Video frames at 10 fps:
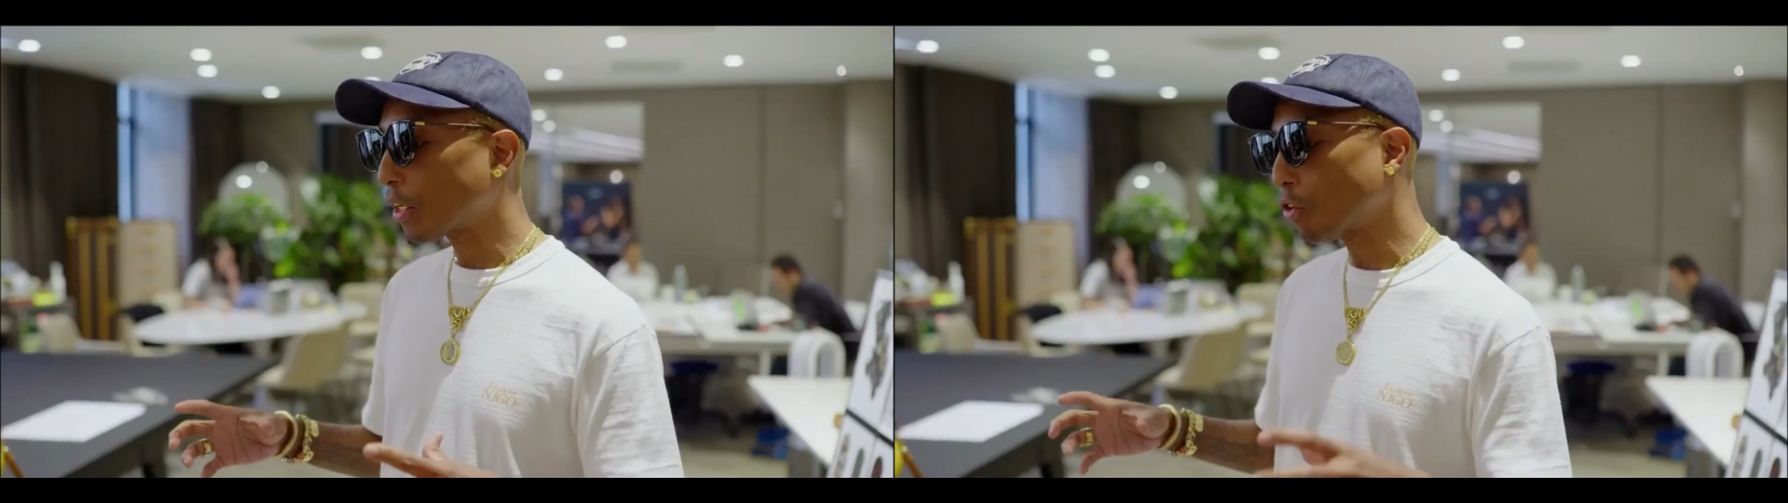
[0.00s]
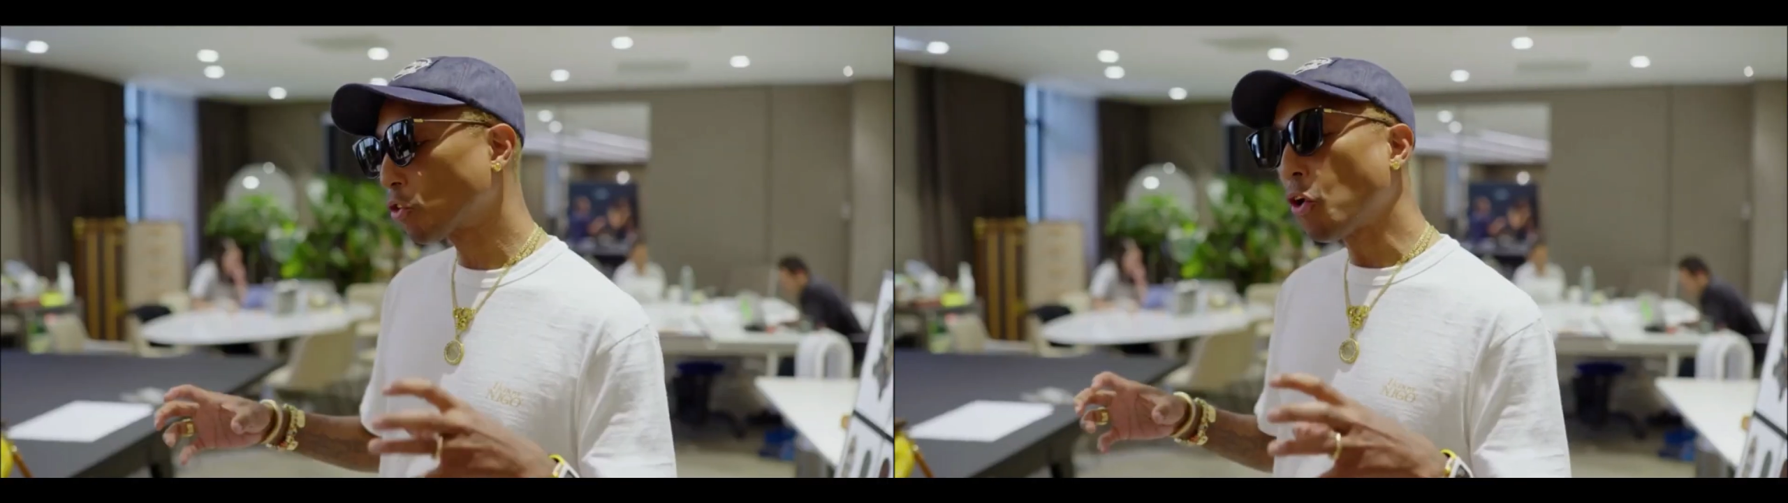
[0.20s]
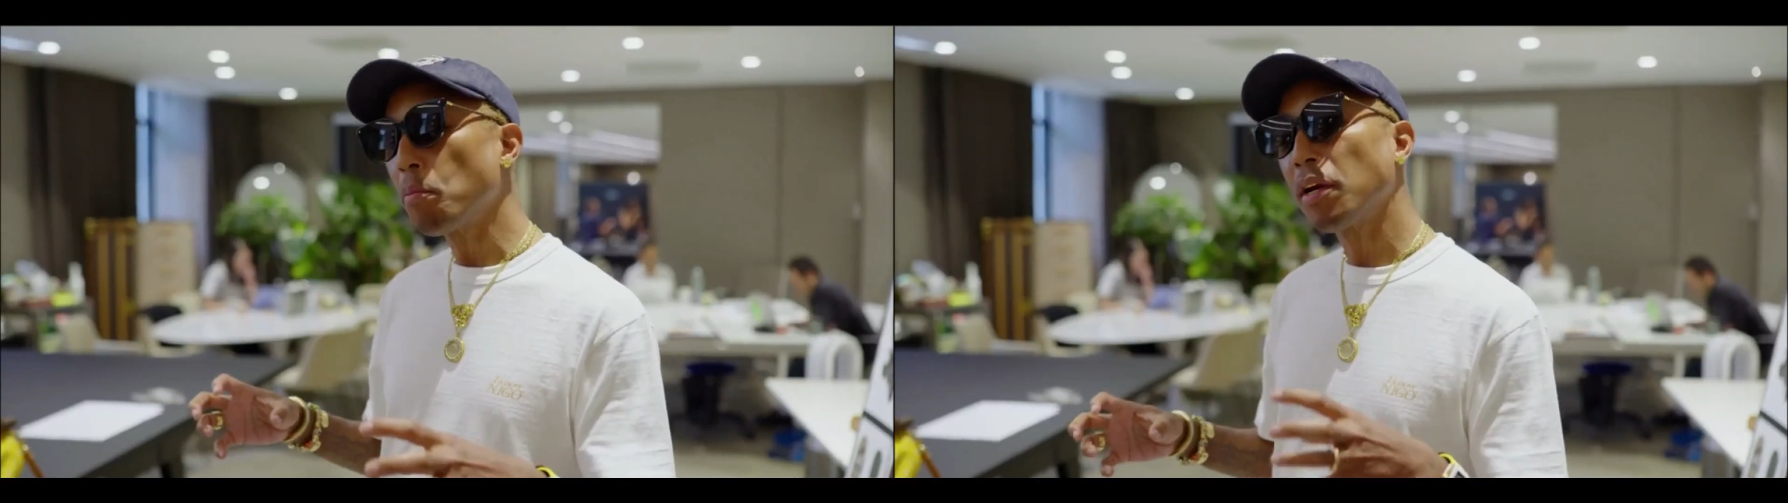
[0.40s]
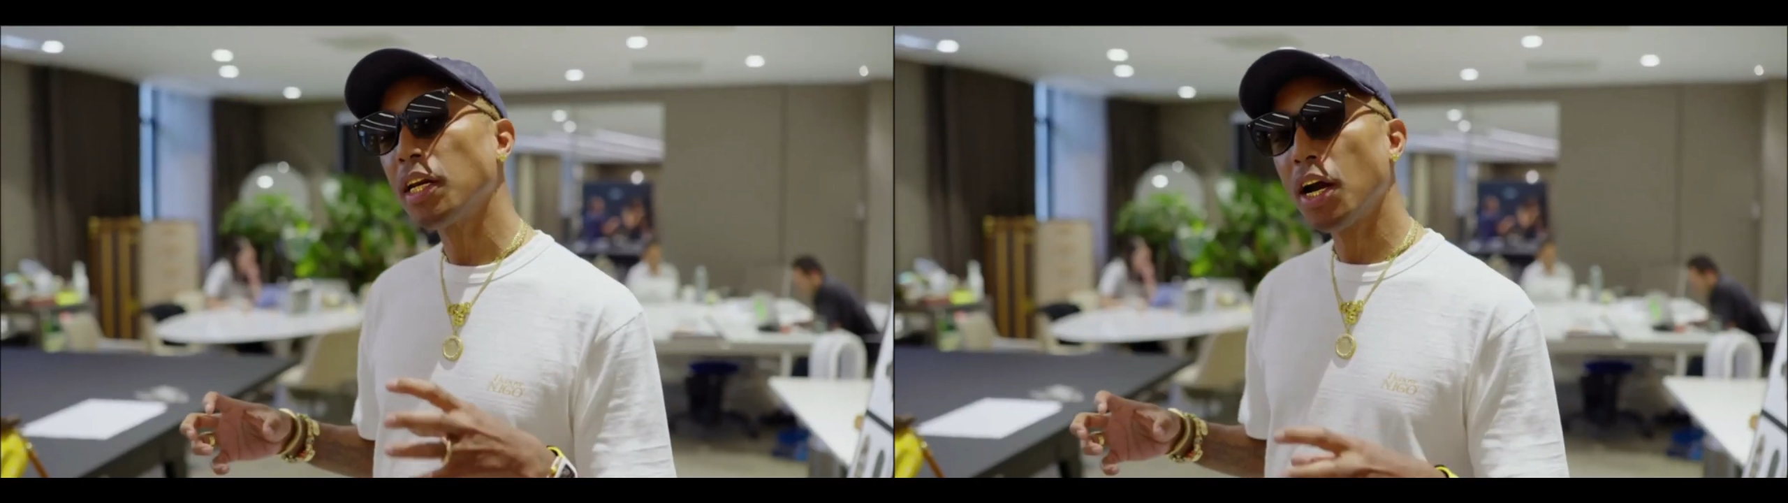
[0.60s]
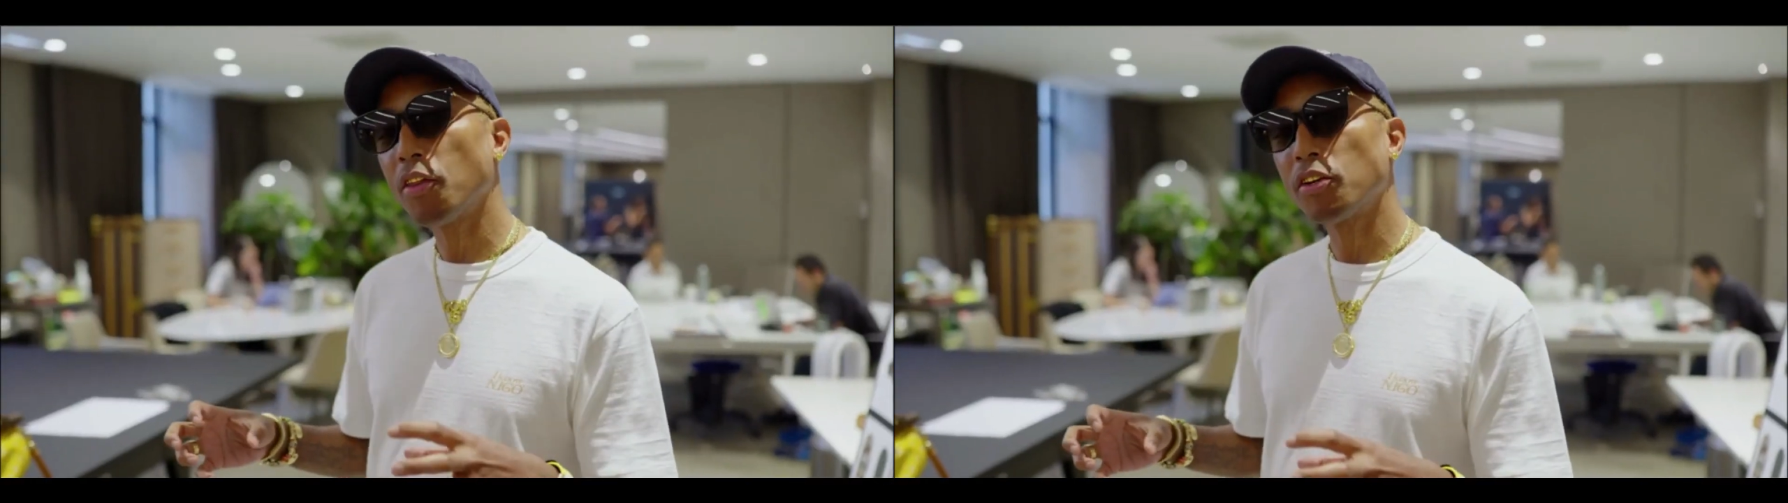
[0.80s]
There's so
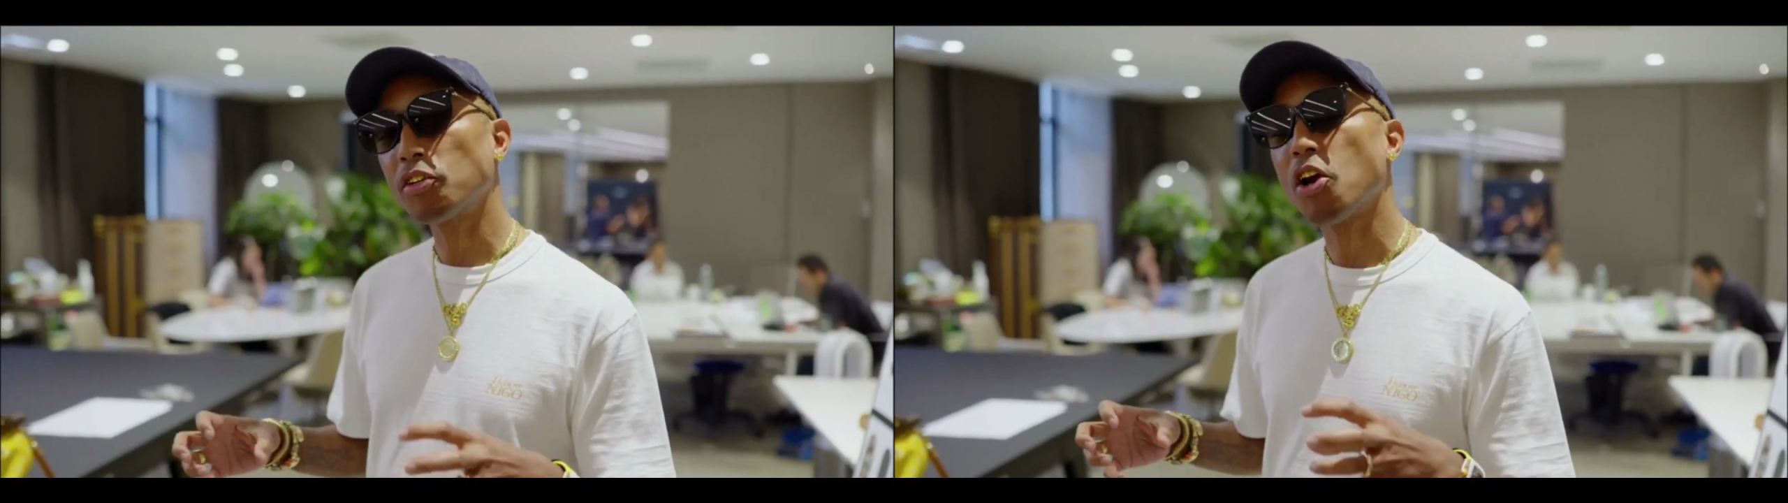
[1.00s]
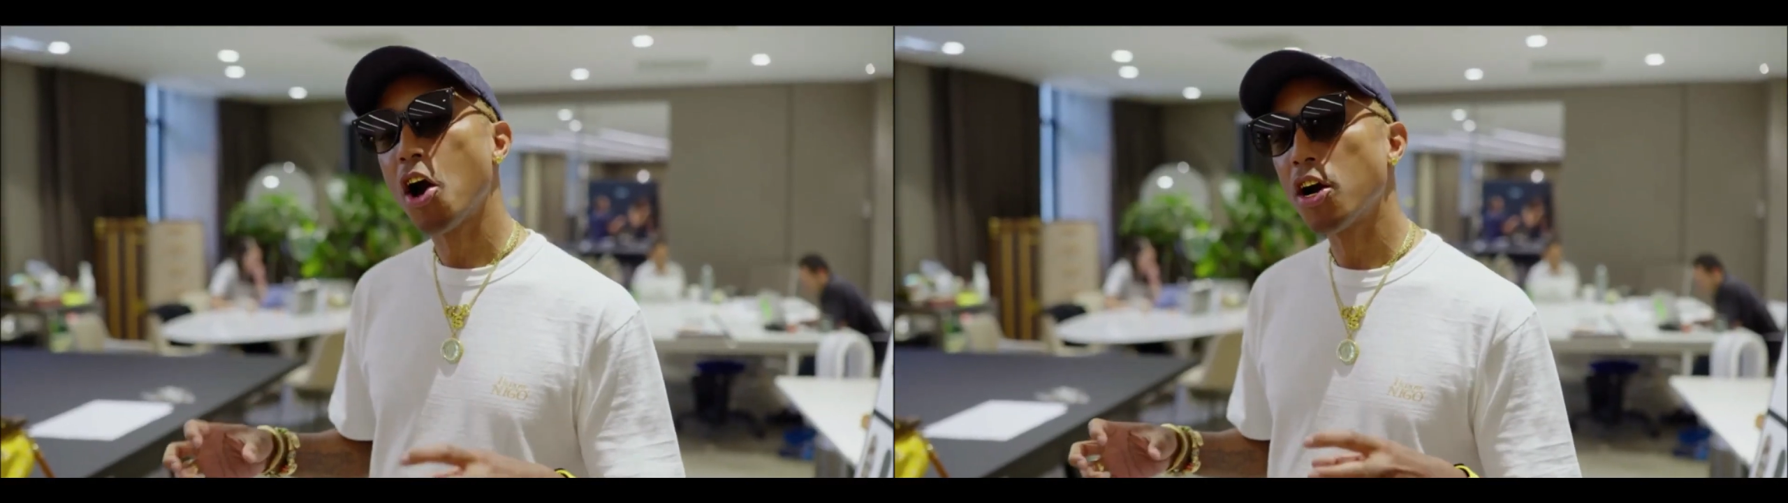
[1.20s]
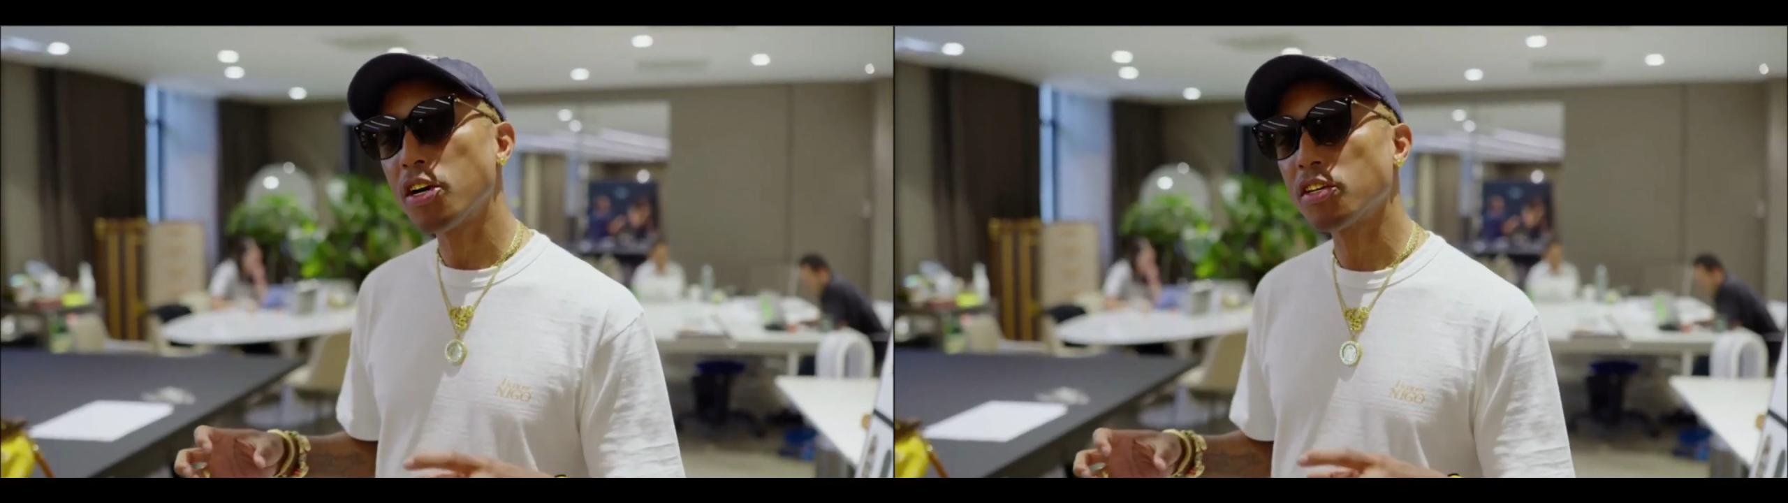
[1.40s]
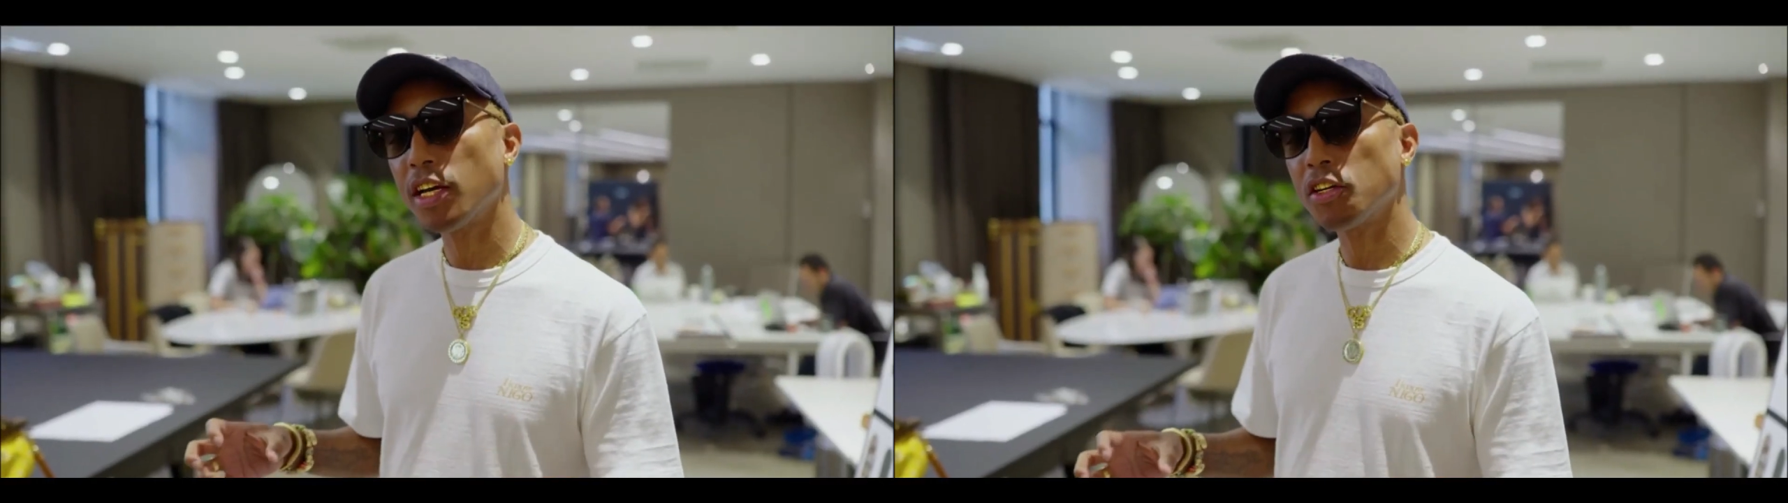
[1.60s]
many other stars